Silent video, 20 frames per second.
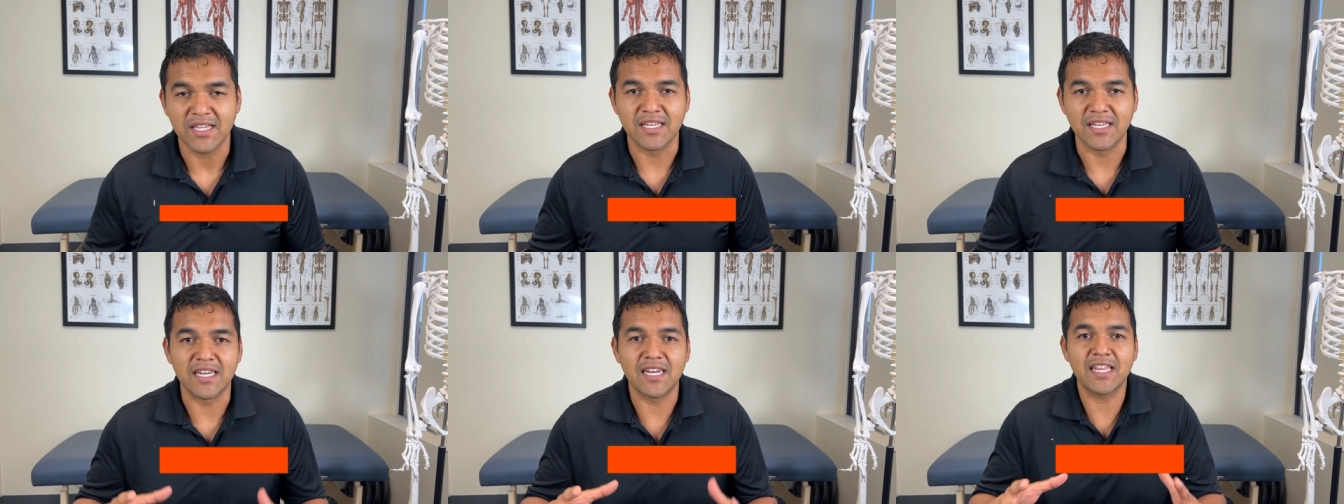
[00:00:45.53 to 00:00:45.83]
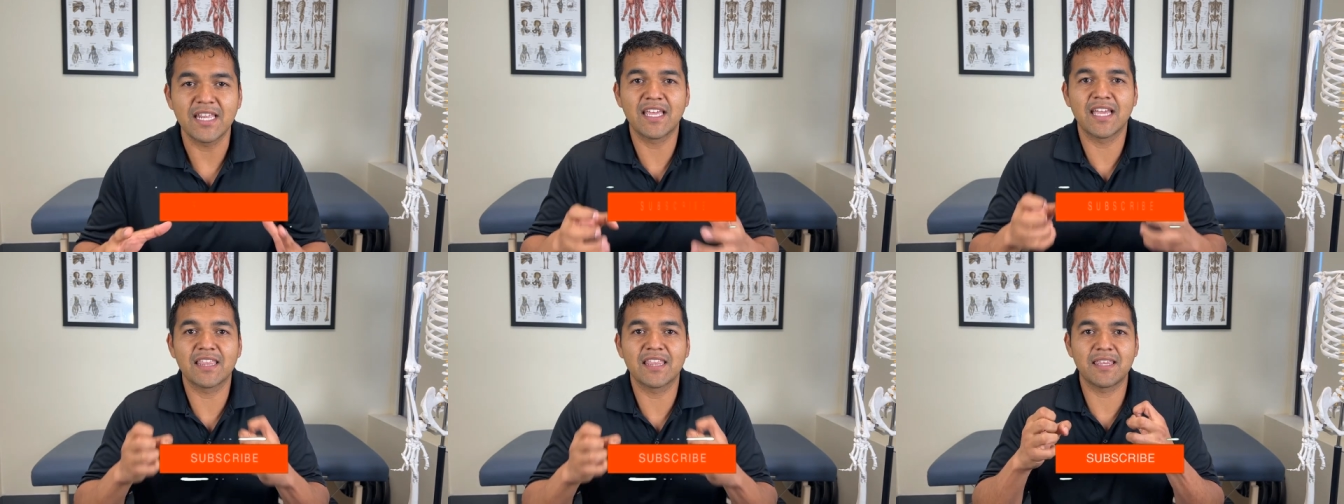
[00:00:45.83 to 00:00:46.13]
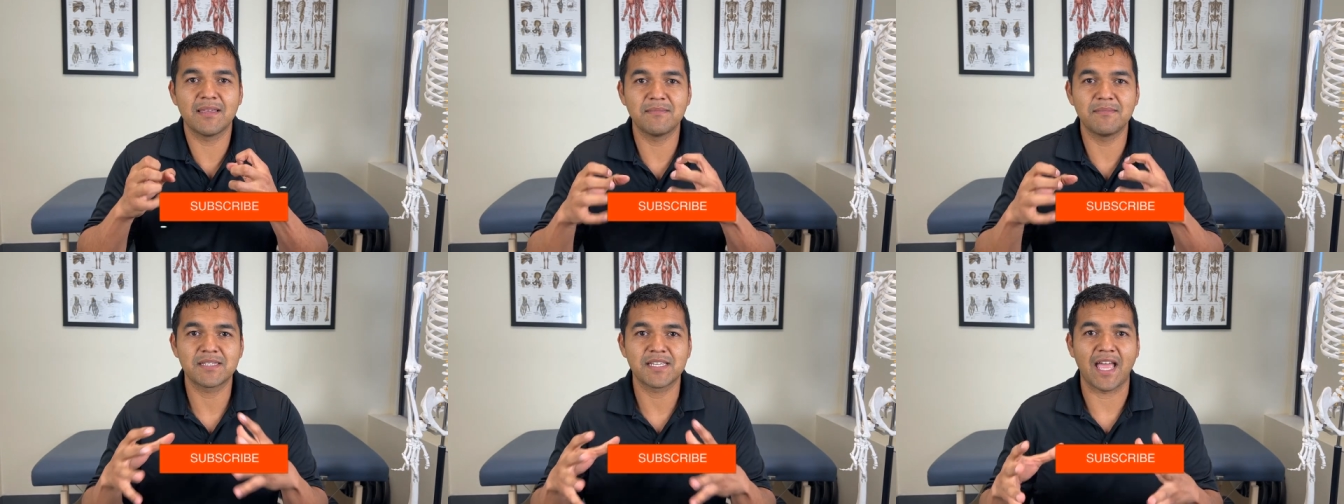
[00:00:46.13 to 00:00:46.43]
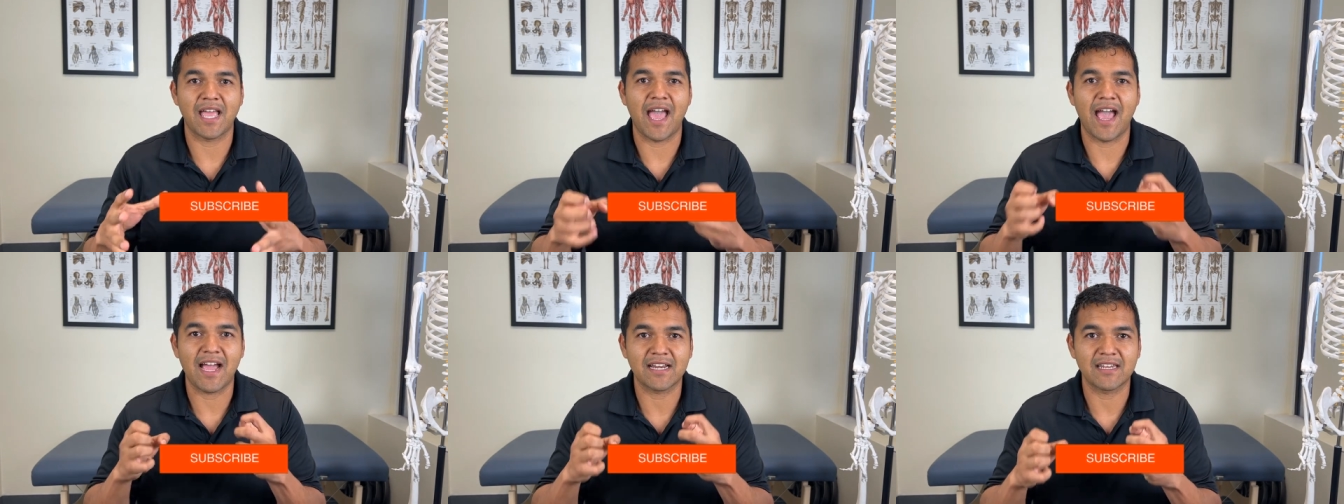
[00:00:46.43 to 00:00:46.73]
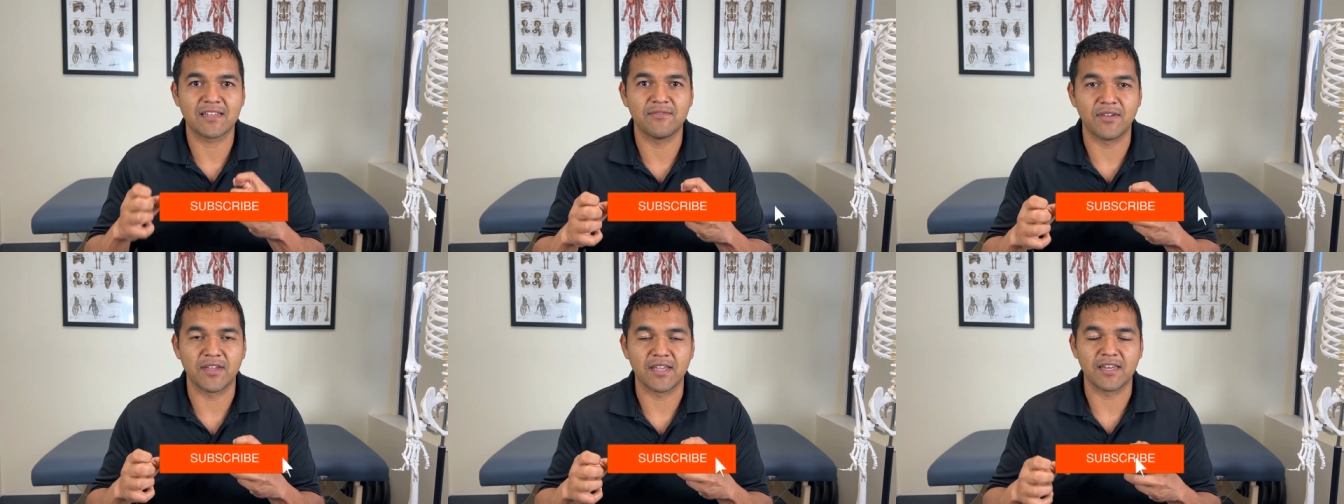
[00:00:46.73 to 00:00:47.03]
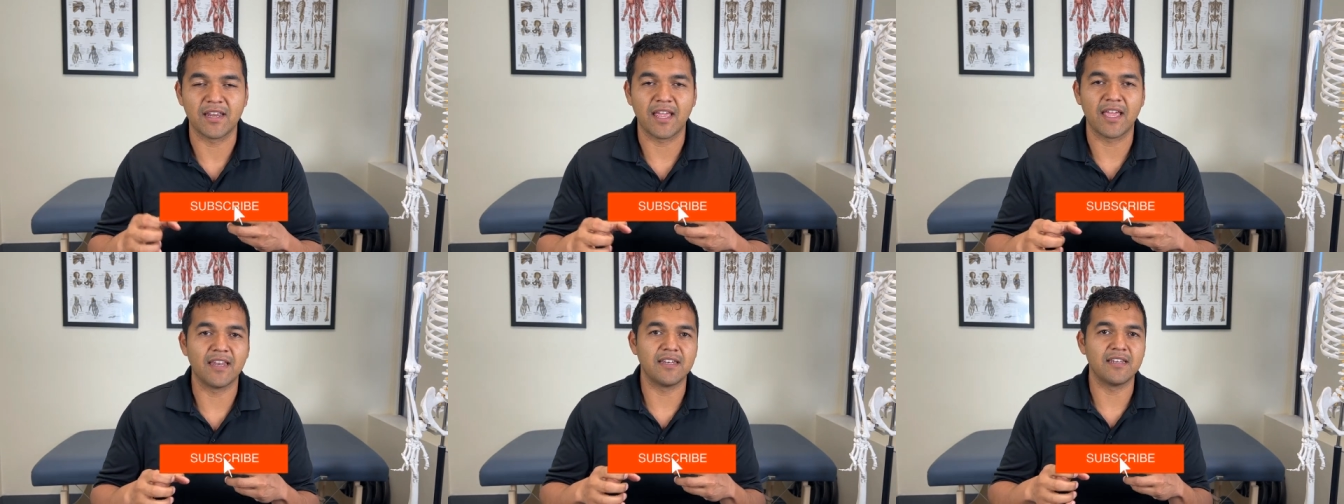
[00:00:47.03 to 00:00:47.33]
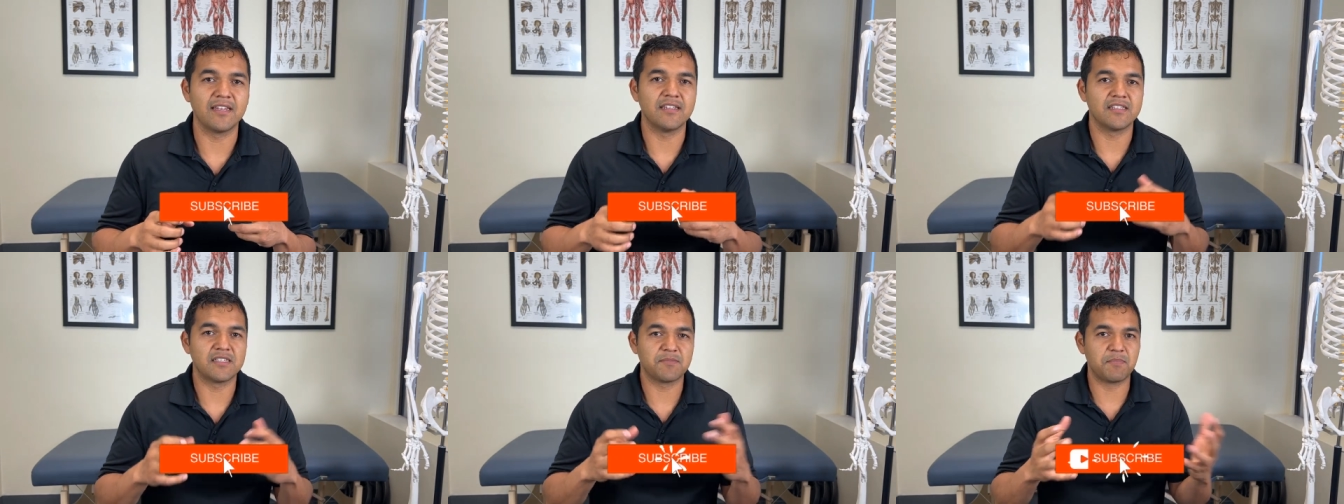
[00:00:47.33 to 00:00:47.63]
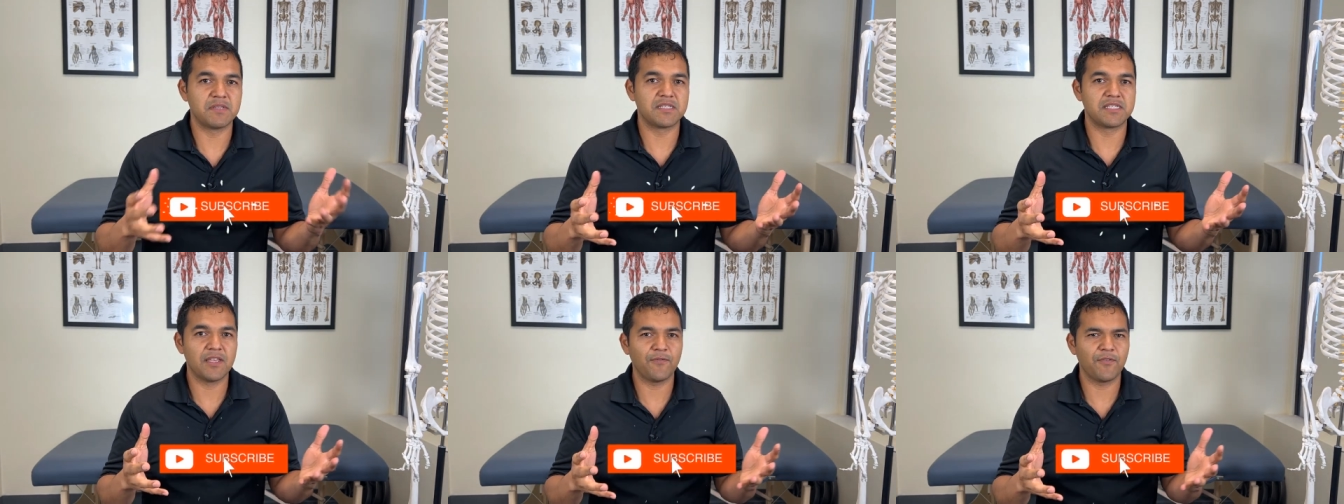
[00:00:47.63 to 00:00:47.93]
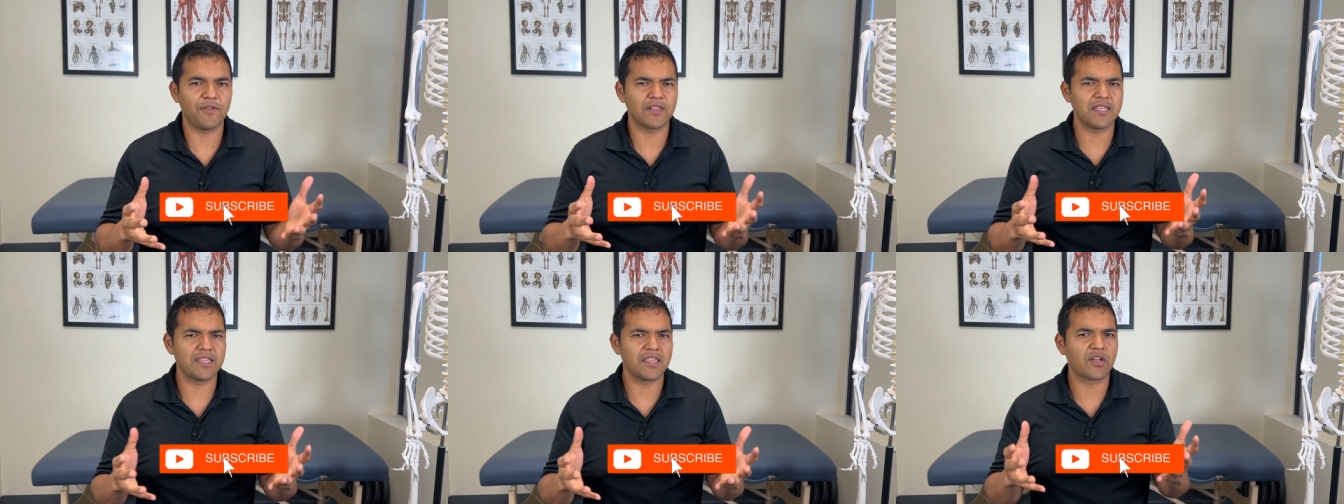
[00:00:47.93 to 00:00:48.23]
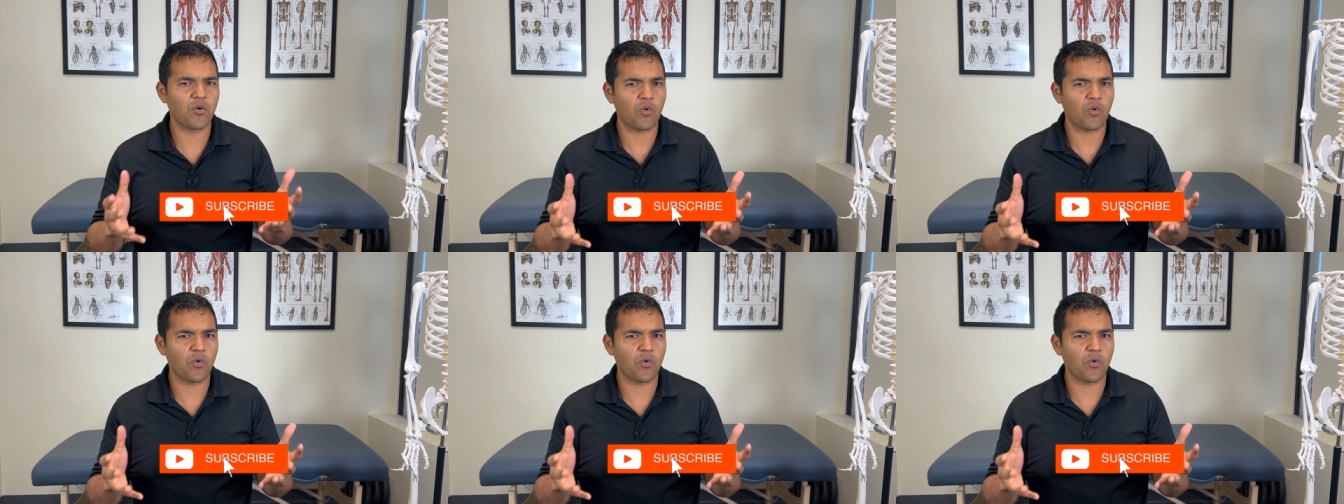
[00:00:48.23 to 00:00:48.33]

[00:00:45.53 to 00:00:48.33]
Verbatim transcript: You need to get them to activate. And specifically,